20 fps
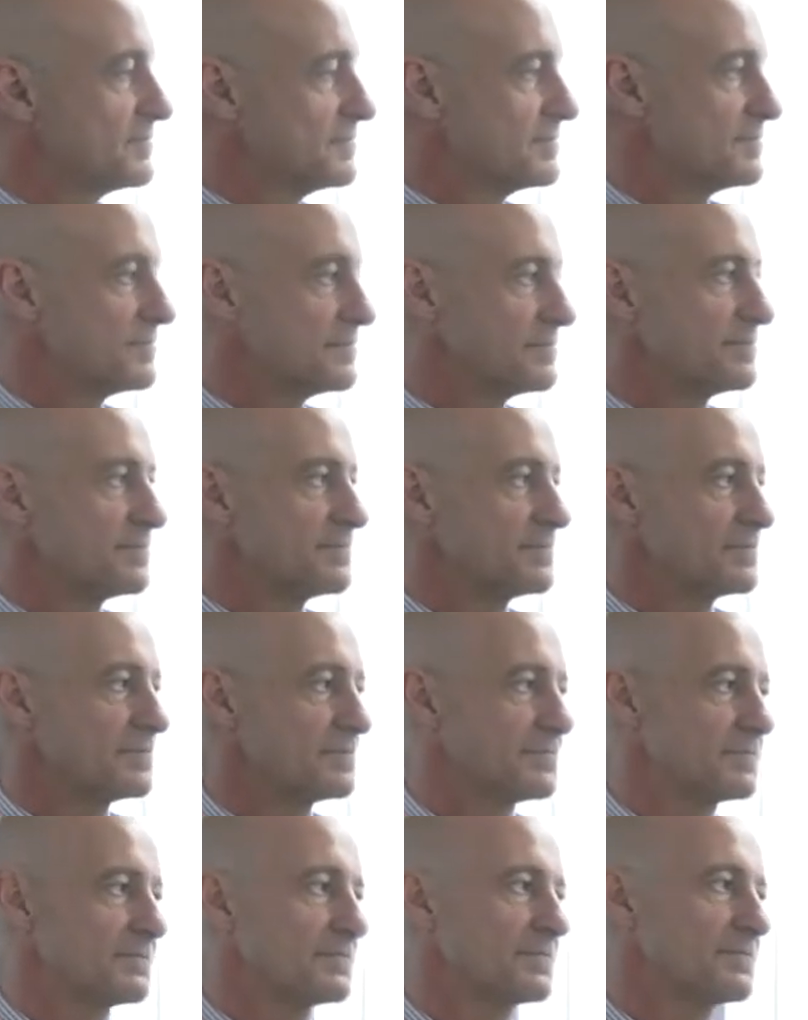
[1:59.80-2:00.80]

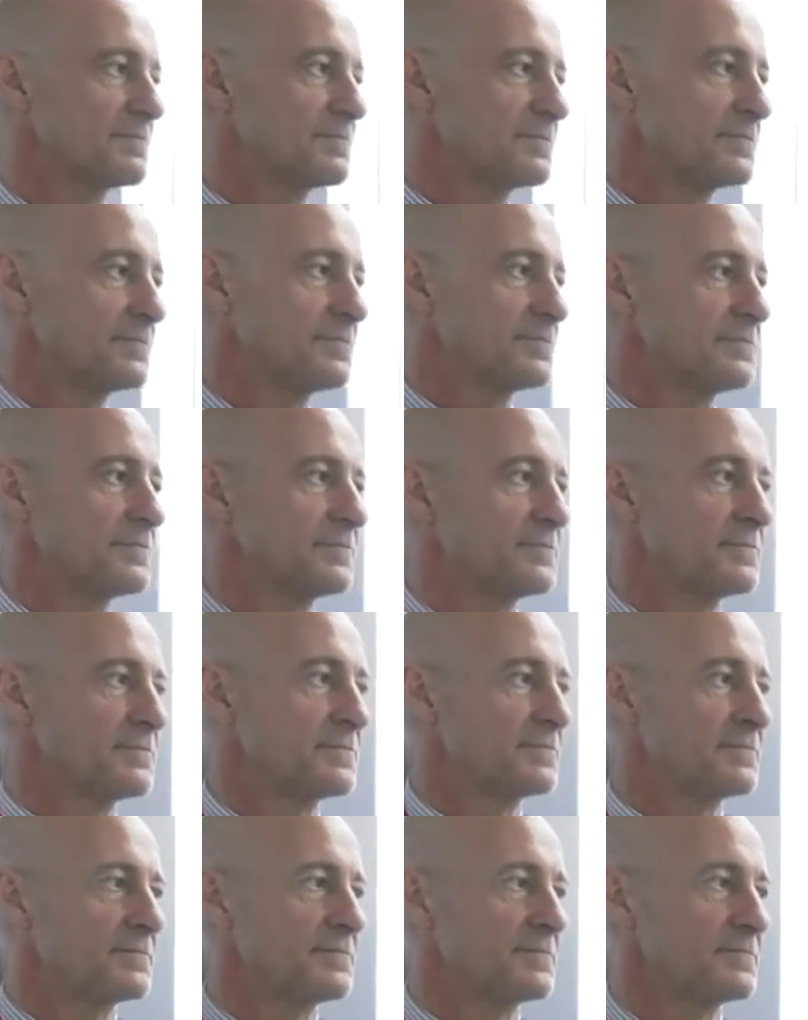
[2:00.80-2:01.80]

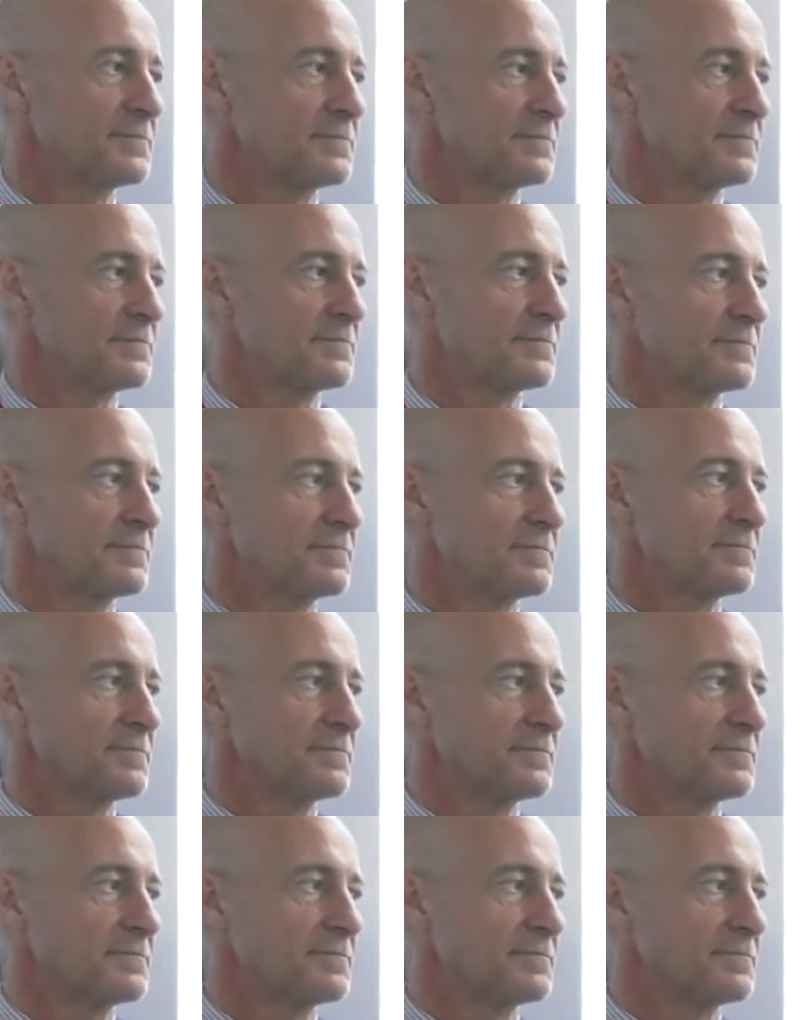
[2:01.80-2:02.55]
(silent)